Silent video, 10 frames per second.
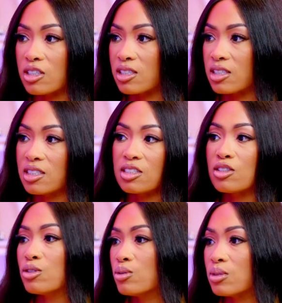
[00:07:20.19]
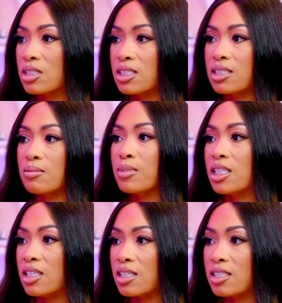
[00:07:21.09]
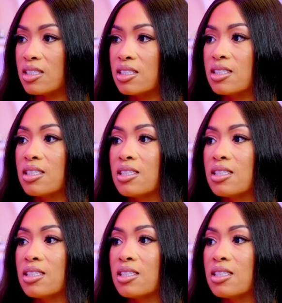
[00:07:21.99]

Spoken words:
This is news. This is media. This is